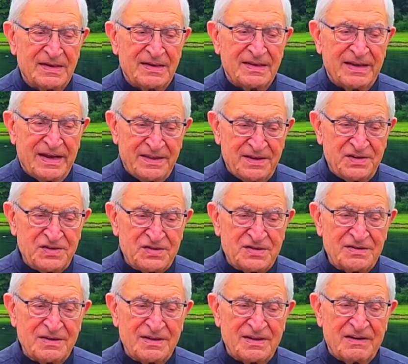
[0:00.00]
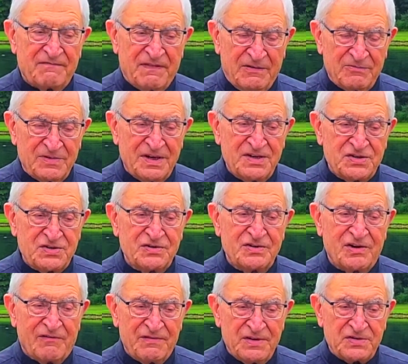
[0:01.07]
That is the foundation
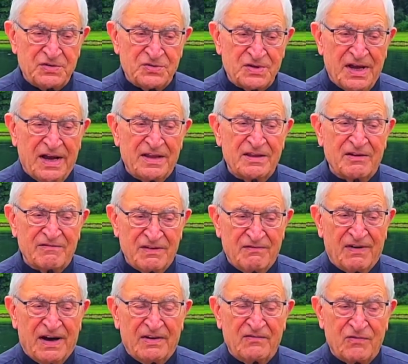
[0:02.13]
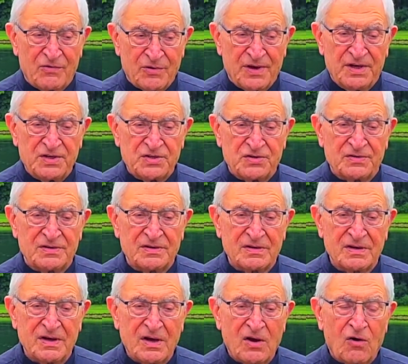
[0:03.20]
of the Society of Divine Vocation,
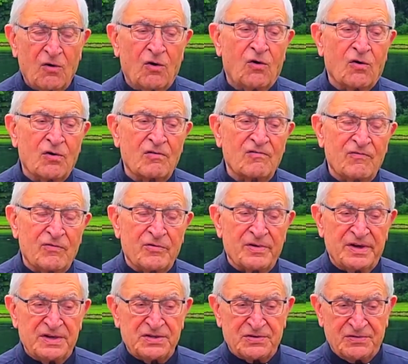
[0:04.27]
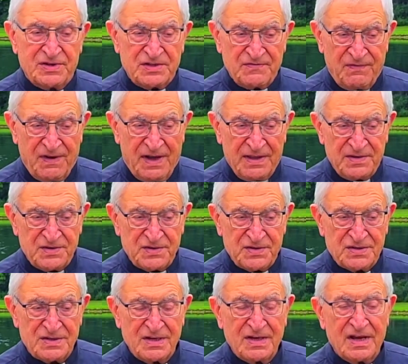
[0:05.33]
or Vocationist
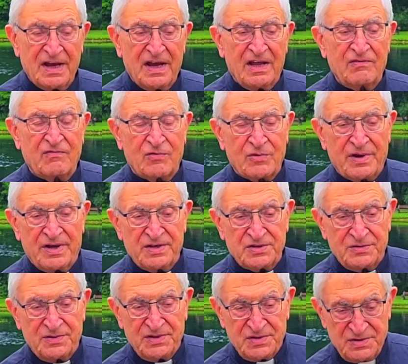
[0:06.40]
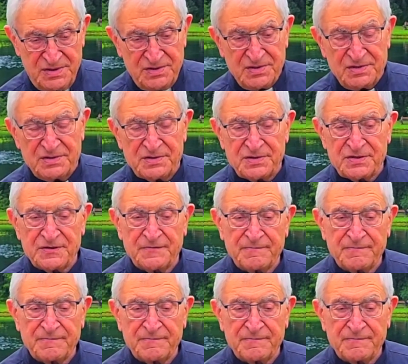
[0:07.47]
Fathers and Vocationist Sisters.